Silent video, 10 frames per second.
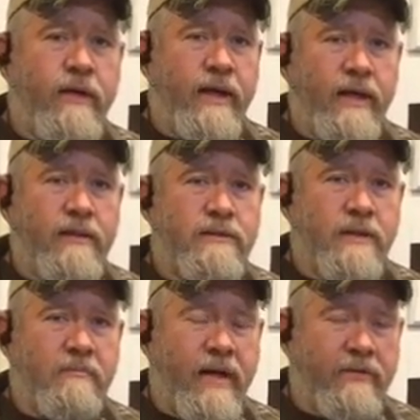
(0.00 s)
is
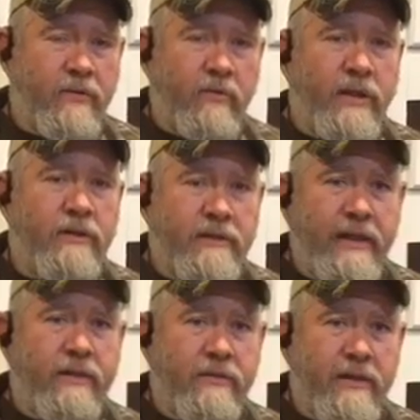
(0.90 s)
about the real
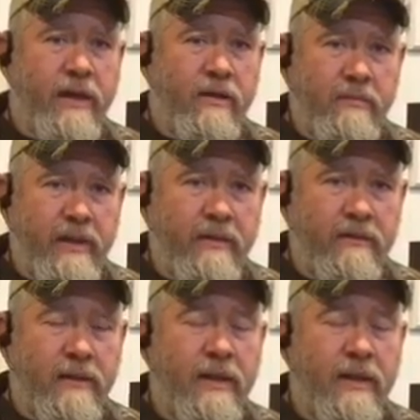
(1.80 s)
deal, the dollar bill.